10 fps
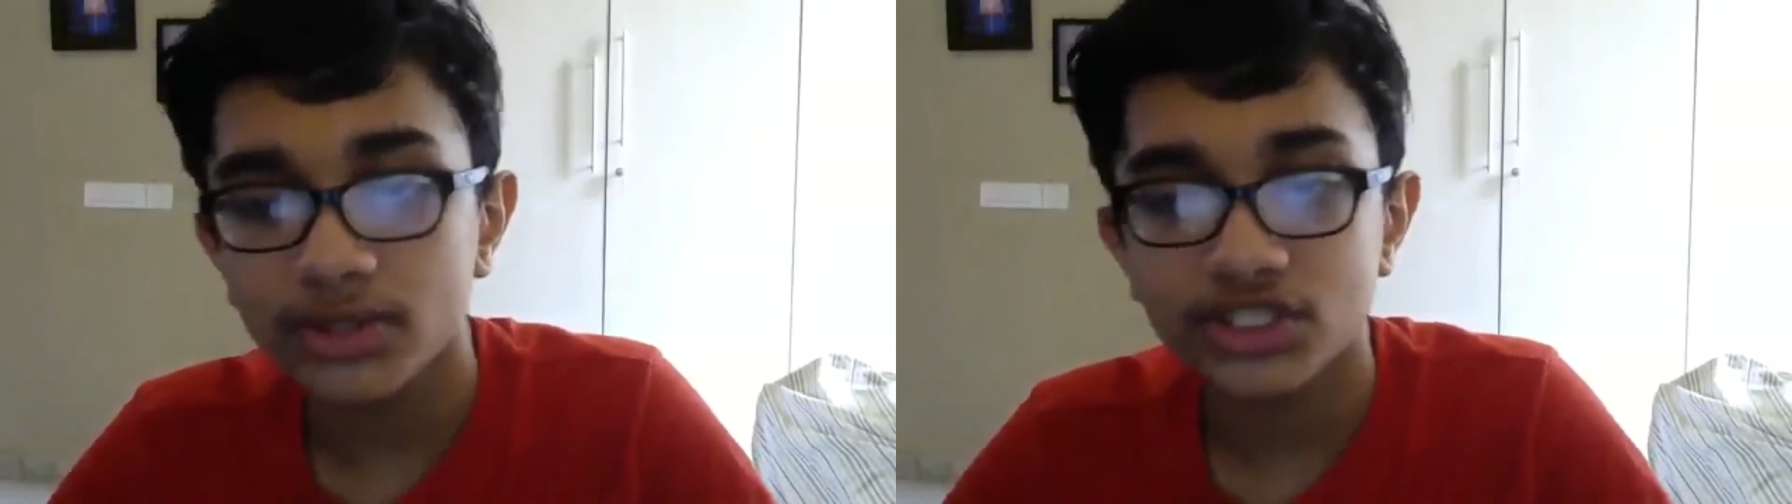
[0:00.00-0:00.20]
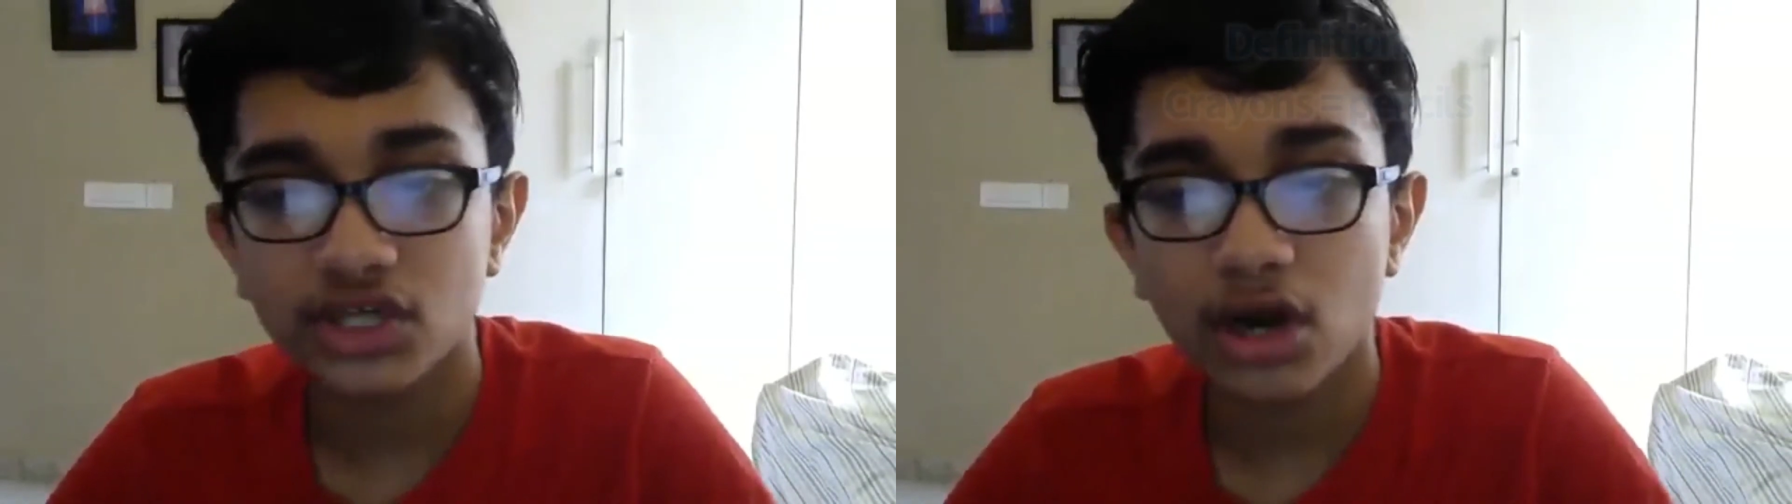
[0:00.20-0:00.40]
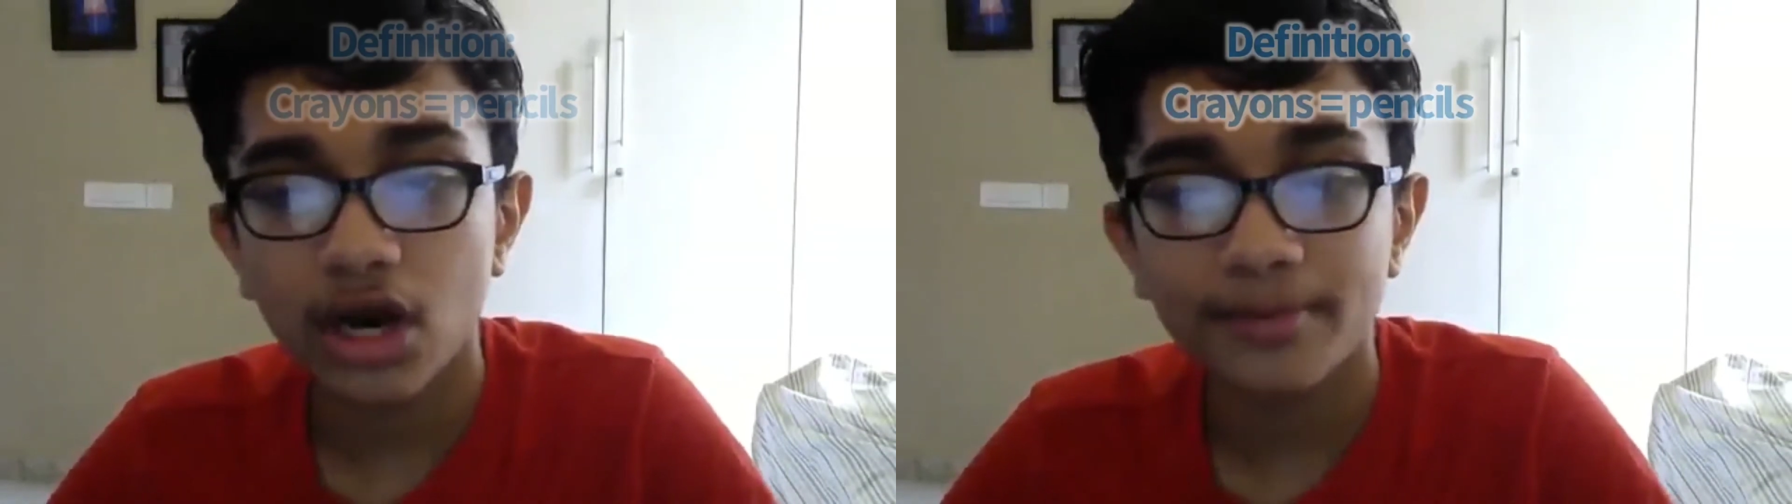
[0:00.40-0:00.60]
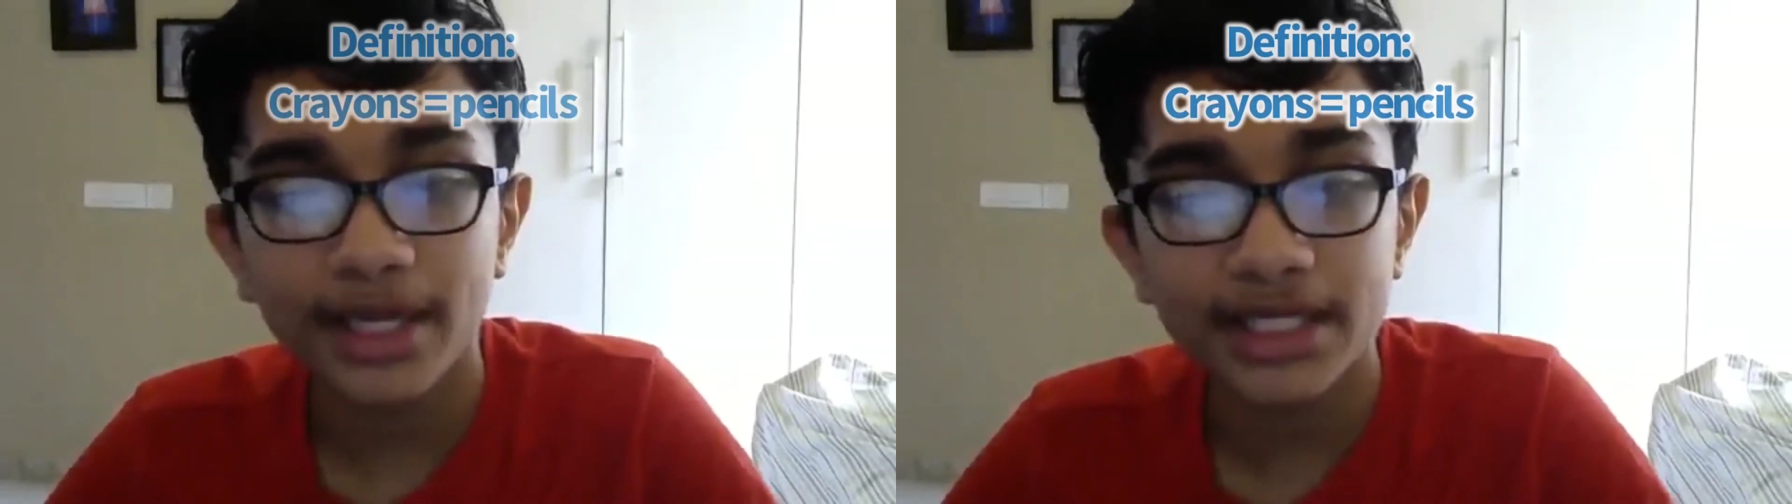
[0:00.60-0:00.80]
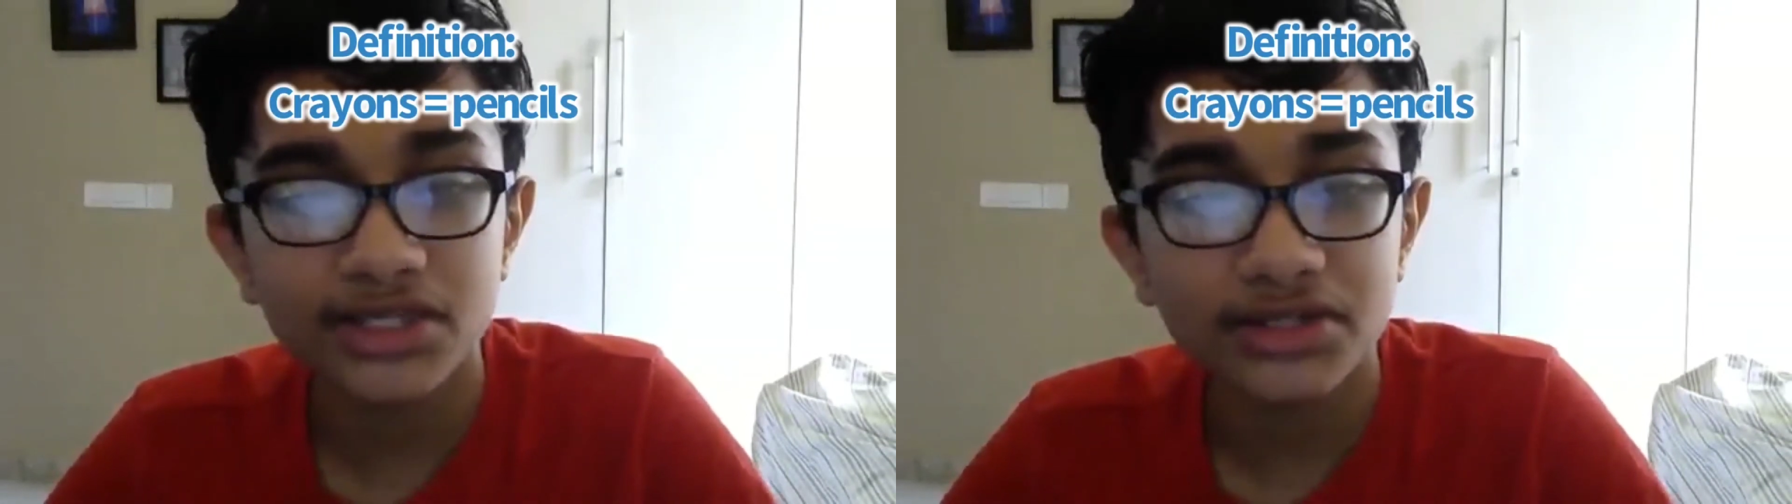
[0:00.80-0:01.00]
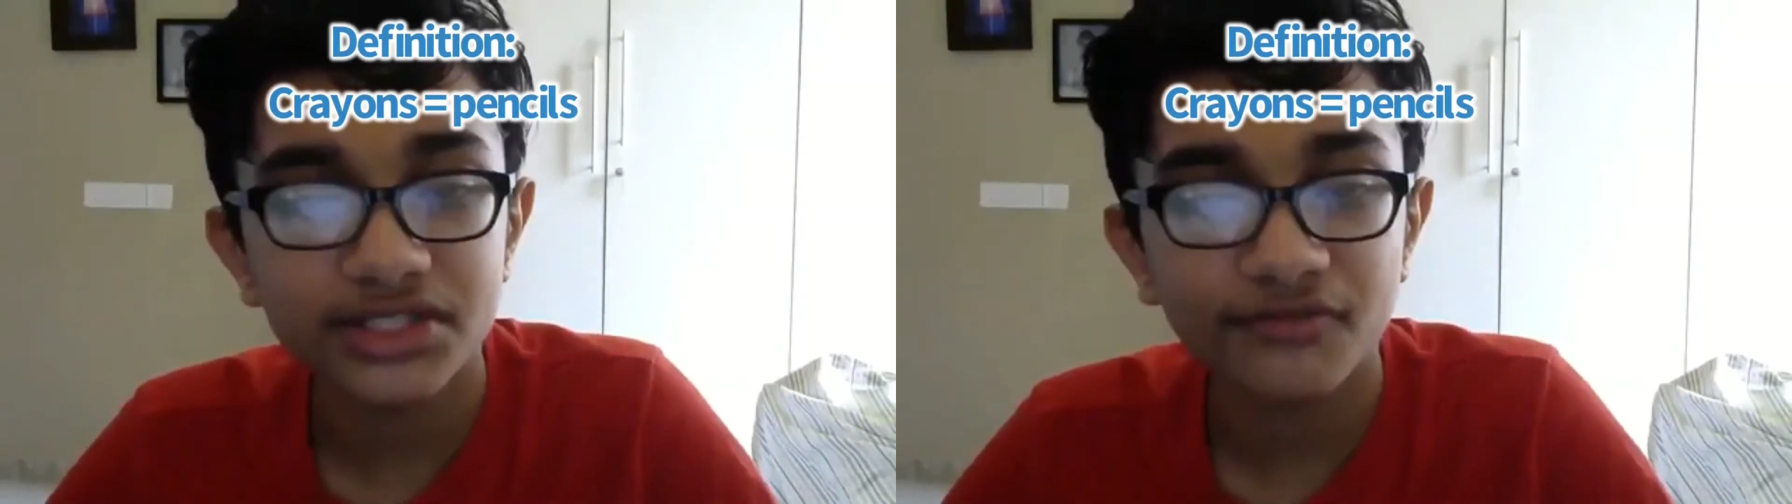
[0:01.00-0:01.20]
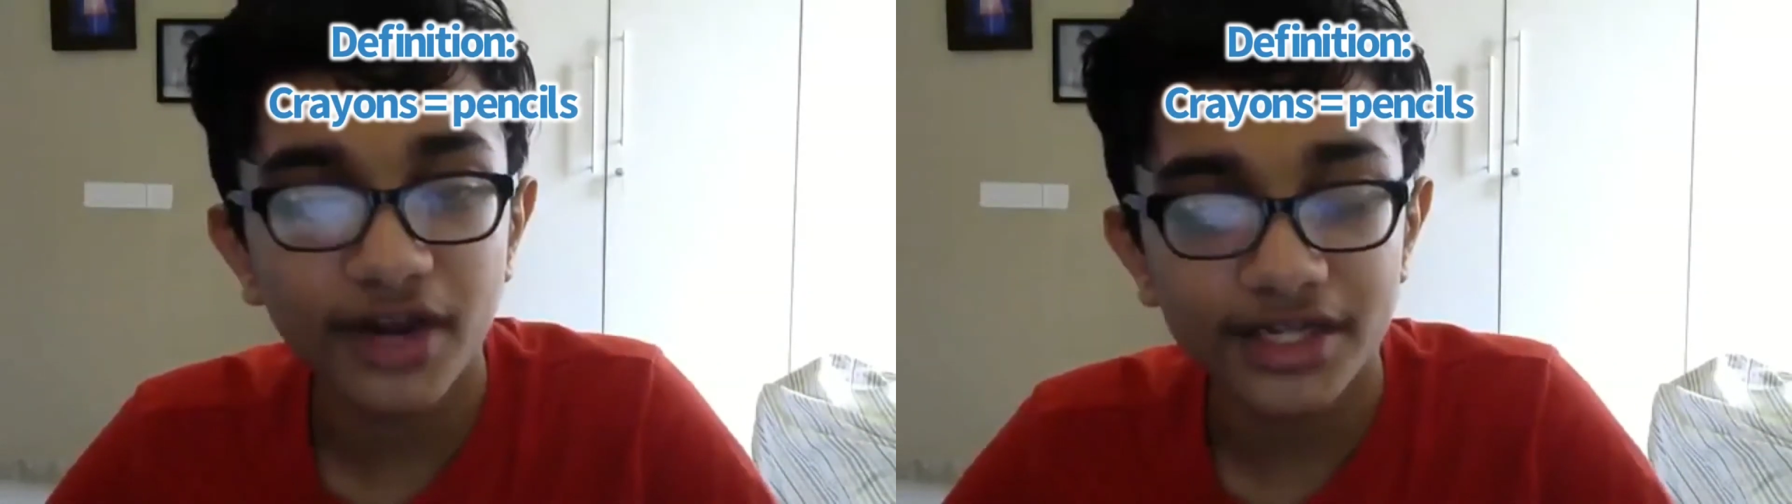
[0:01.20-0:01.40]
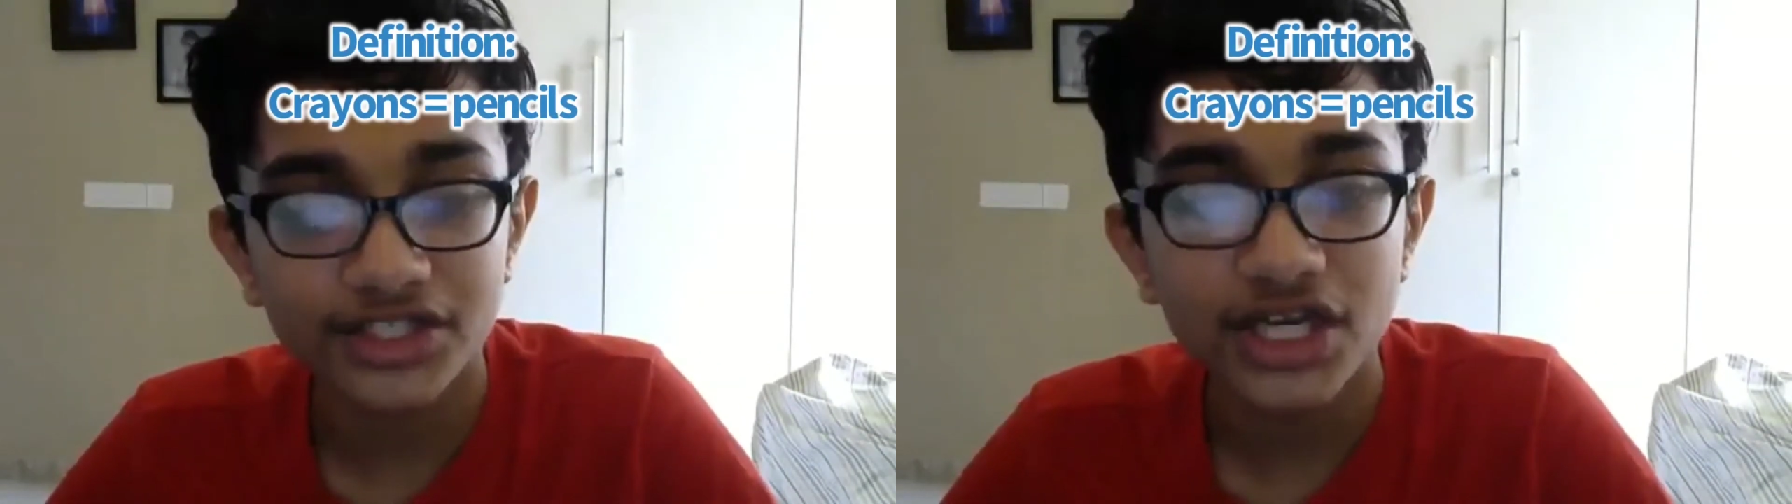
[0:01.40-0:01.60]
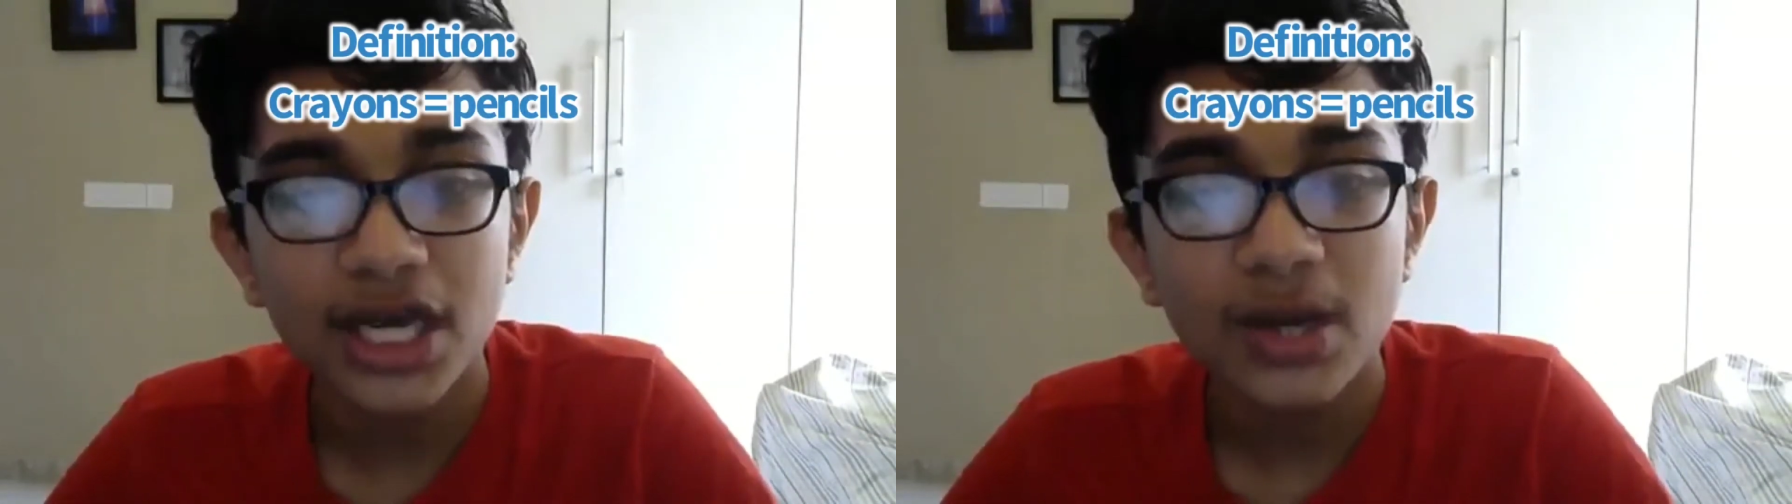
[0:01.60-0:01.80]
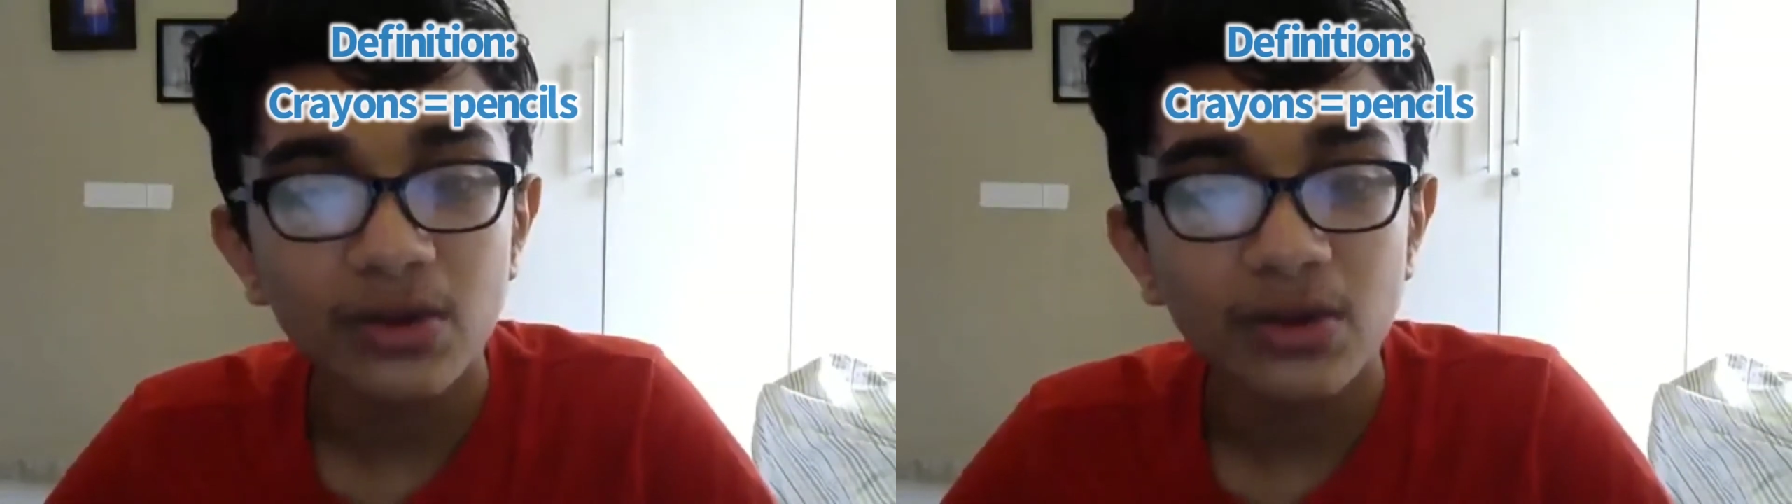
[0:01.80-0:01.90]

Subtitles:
which are pencils in French.